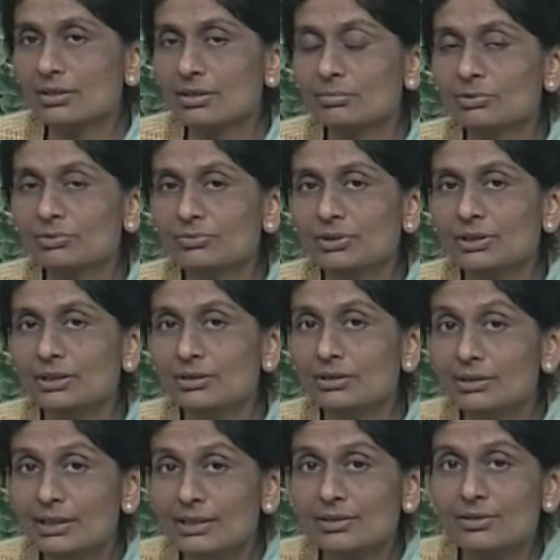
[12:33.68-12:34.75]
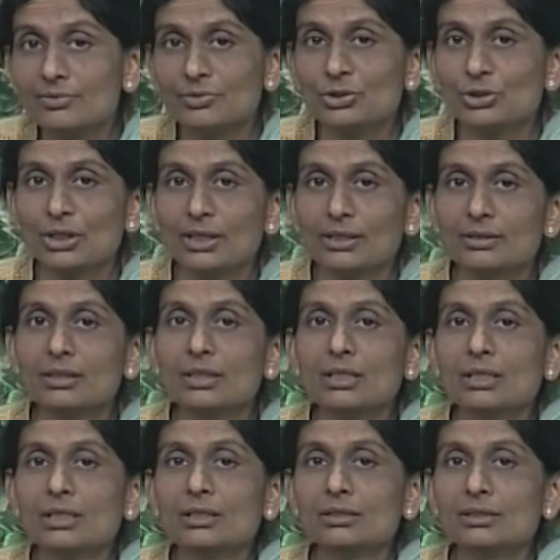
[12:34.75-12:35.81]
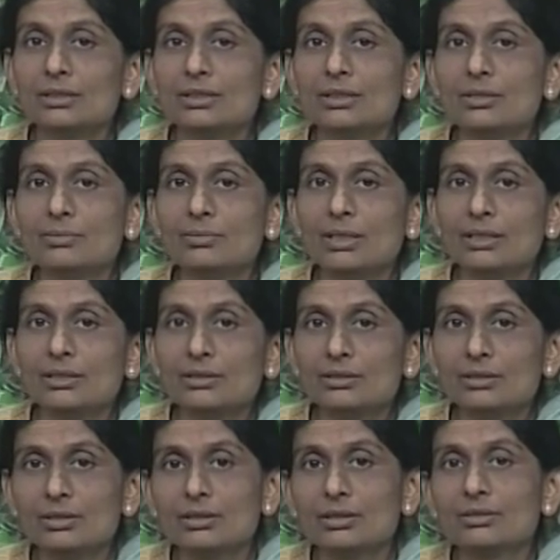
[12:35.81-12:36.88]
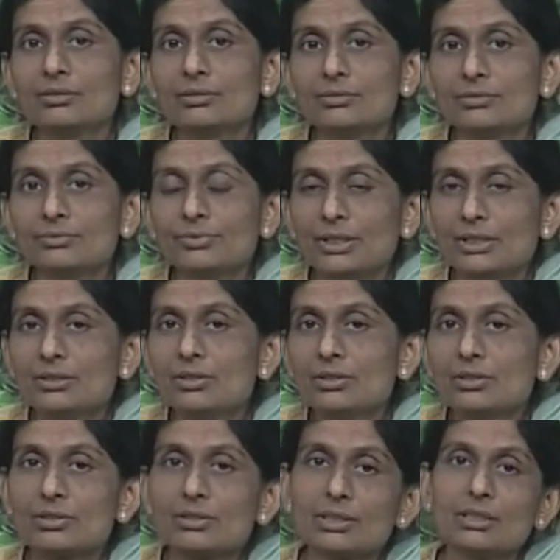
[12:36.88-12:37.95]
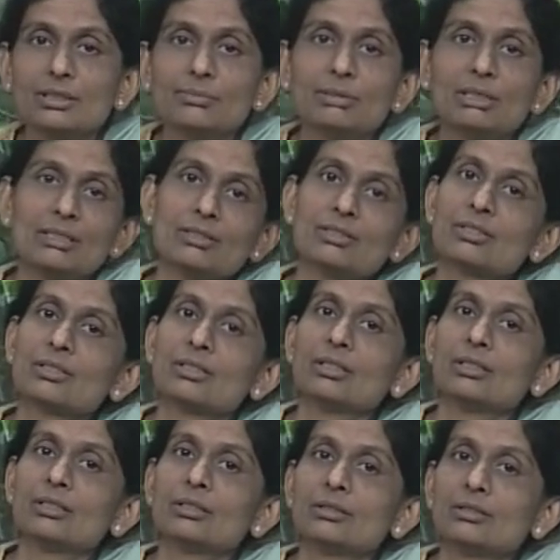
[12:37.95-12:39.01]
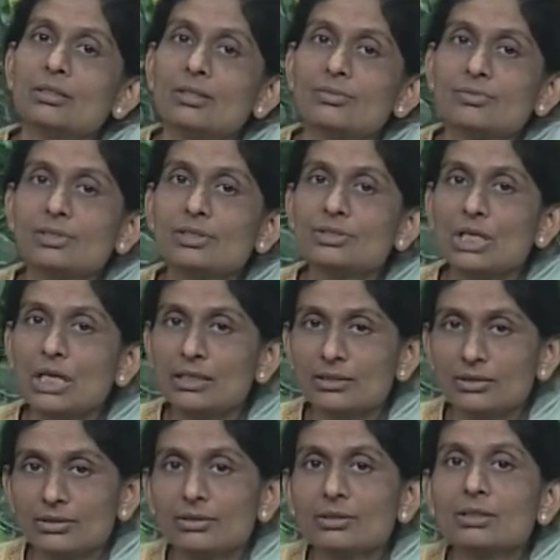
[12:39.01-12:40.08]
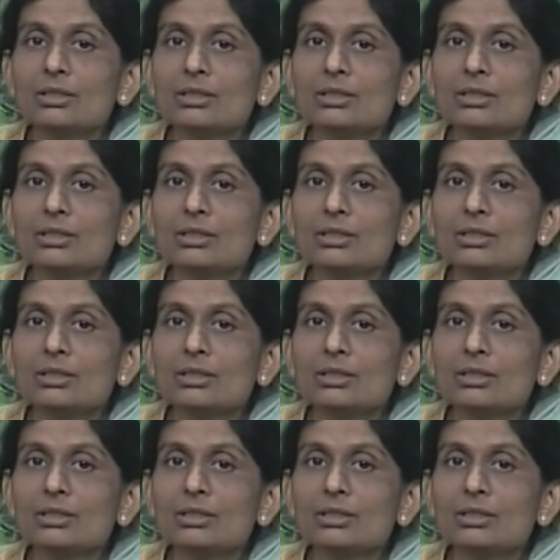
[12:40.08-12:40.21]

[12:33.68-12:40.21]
some of the things which are the required uh, factors, elements uh, of the genre.